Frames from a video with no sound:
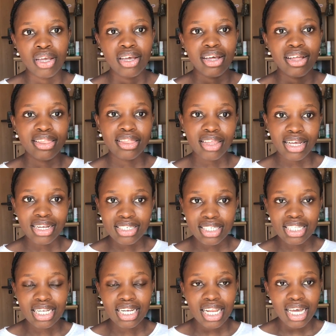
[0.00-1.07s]
And then the
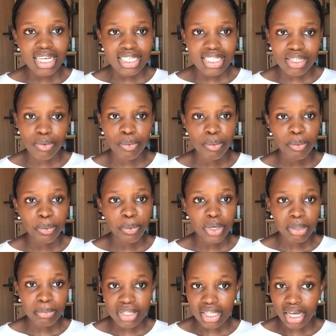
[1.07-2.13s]
last
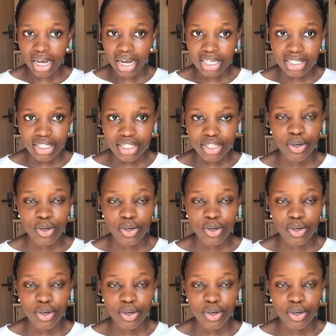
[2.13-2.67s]
website